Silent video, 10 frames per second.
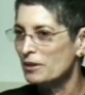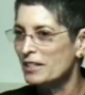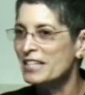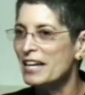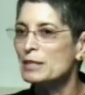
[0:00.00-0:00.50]
The
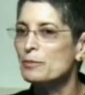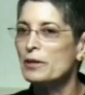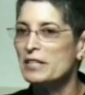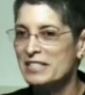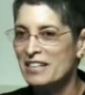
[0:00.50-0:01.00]

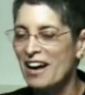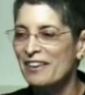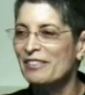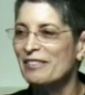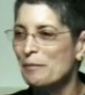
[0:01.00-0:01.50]
textbook is not
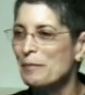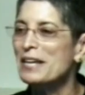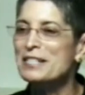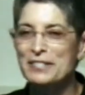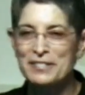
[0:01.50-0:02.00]
the
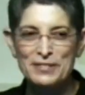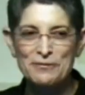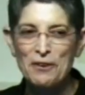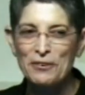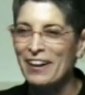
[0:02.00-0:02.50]
basis of
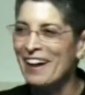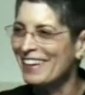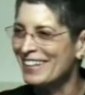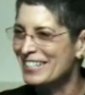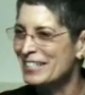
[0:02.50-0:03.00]
all knowledge.